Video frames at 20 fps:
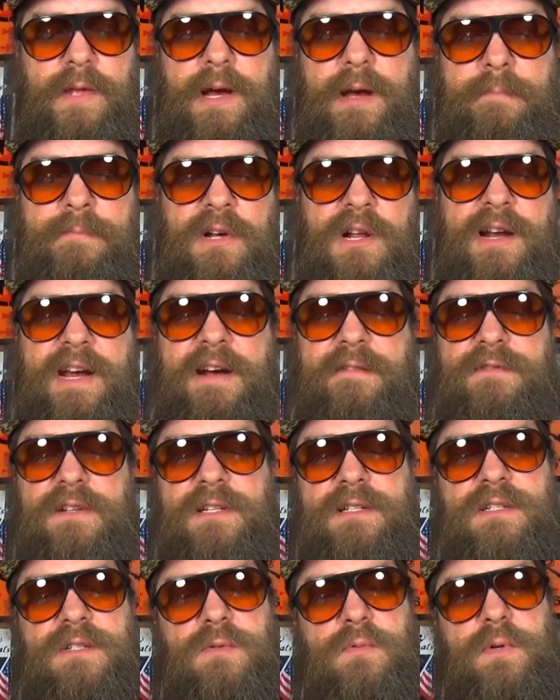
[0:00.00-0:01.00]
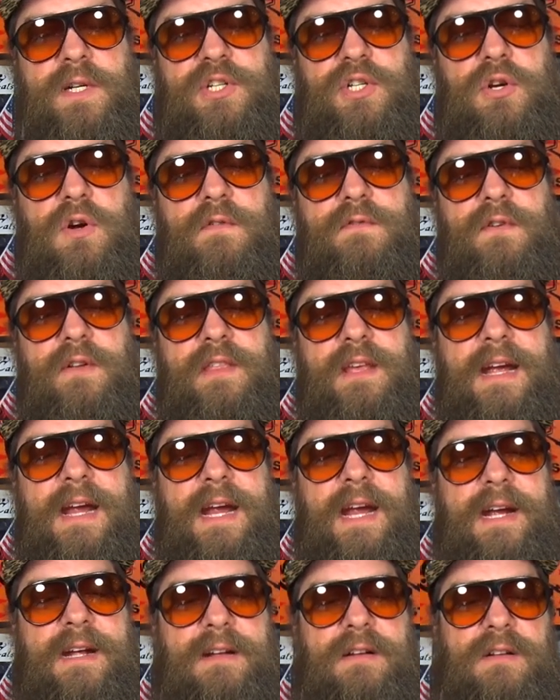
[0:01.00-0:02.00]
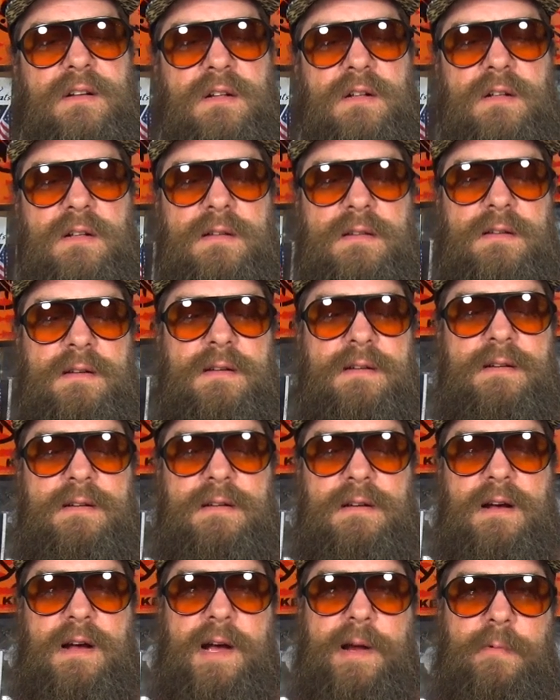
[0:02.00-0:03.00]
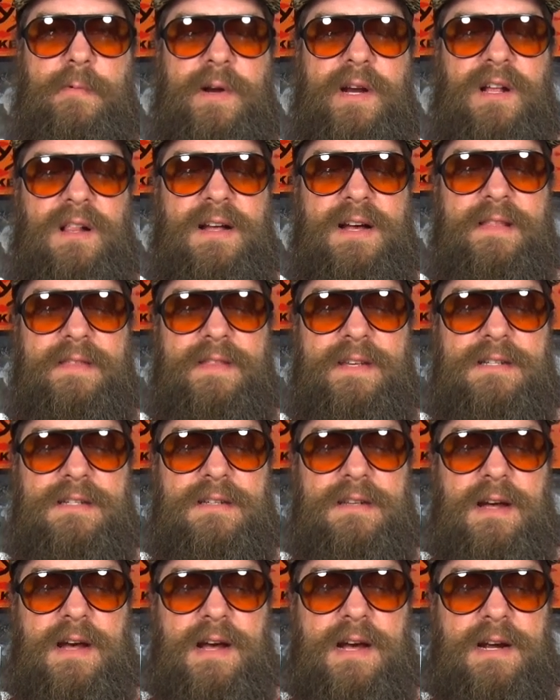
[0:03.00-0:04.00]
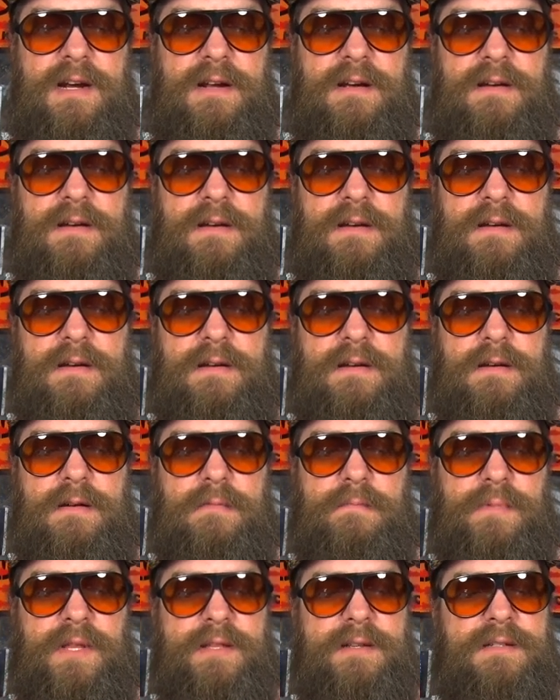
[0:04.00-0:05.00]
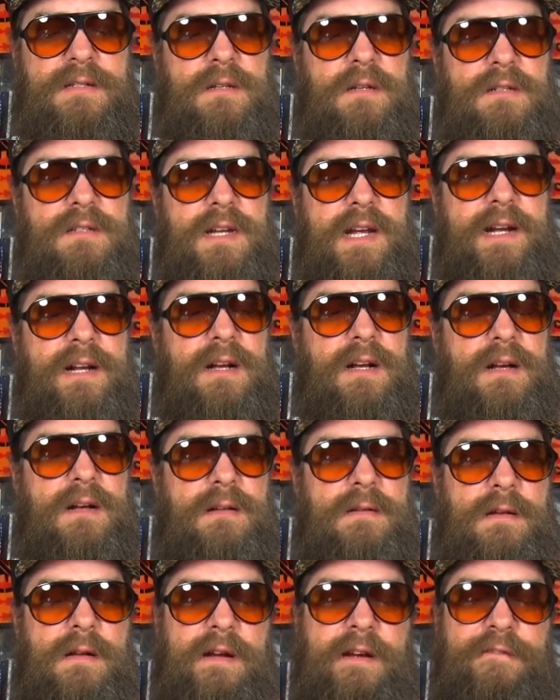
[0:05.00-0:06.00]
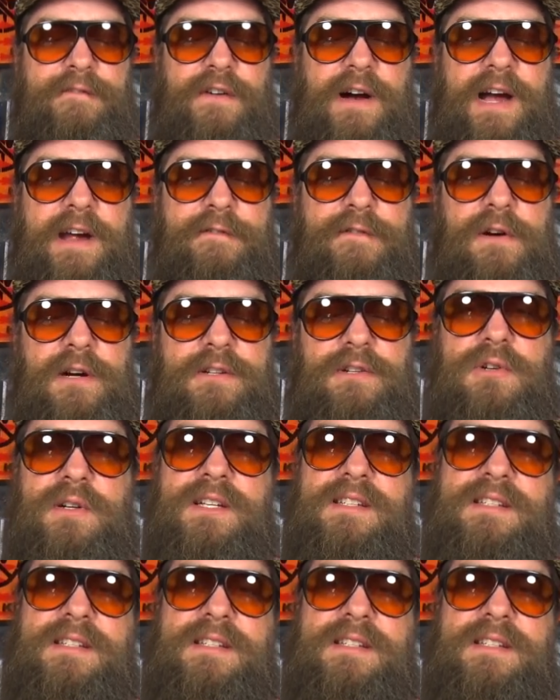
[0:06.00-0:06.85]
I'm gonna have to switch over the handle. I reel on this side, but this looks like a 500